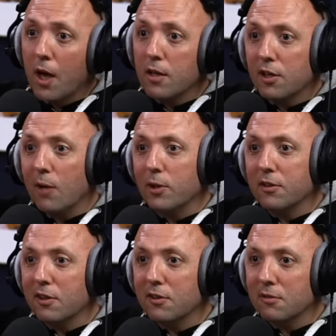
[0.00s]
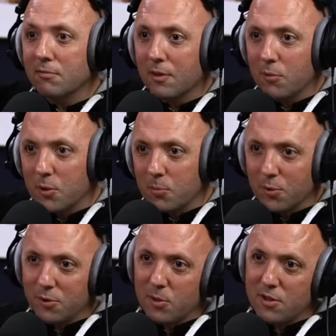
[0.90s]
Yeah, you can't win, can you? Everybody
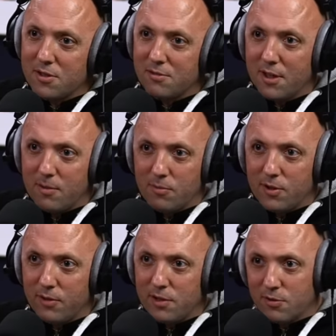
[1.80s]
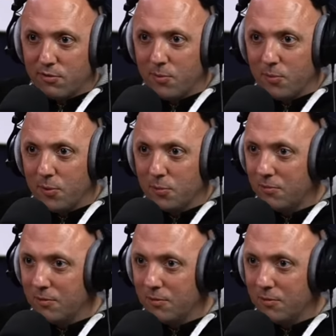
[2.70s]
moaned about his defensive football.